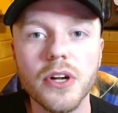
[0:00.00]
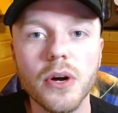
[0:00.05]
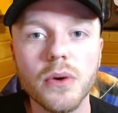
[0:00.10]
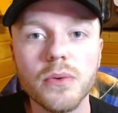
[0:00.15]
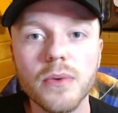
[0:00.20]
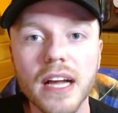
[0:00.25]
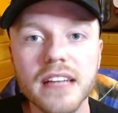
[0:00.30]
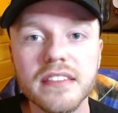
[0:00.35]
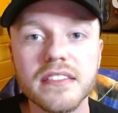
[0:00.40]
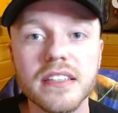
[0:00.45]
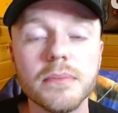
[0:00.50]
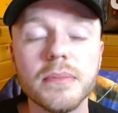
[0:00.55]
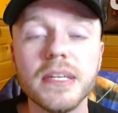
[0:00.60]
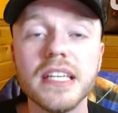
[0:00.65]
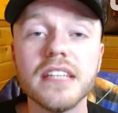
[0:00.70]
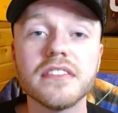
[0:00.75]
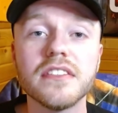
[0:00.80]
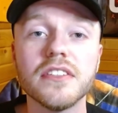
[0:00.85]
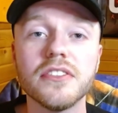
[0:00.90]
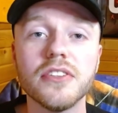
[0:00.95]
Rest in
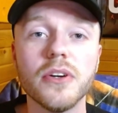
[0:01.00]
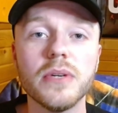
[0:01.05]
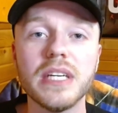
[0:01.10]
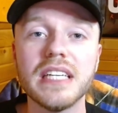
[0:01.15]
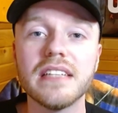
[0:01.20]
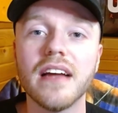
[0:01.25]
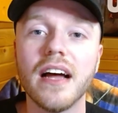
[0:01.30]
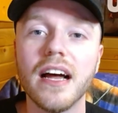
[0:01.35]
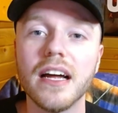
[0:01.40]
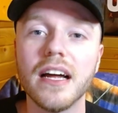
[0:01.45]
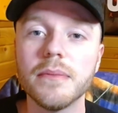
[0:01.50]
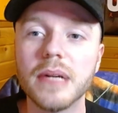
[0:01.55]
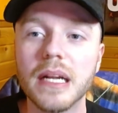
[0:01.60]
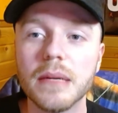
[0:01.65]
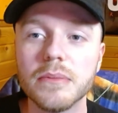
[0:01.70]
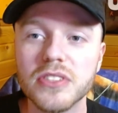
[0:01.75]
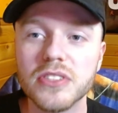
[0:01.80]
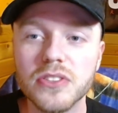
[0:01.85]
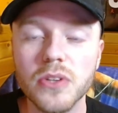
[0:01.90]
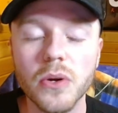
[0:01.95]
peace to Tony Todd, but
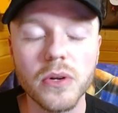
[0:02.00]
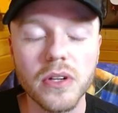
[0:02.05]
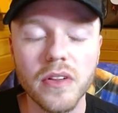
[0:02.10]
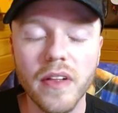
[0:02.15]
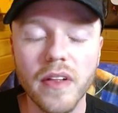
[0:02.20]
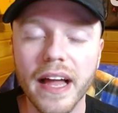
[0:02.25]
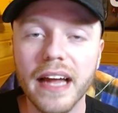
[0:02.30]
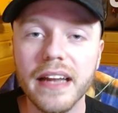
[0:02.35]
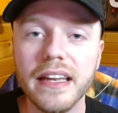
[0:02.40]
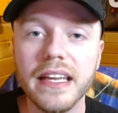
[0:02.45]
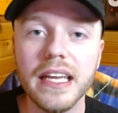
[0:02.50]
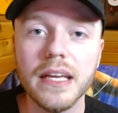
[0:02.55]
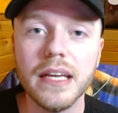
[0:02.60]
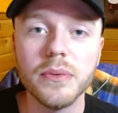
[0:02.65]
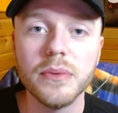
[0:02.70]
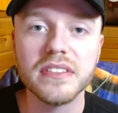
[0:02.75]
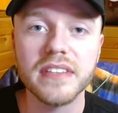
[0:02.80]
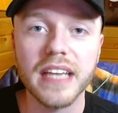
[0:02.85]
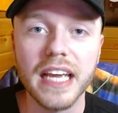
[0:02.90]
I'm so glad he was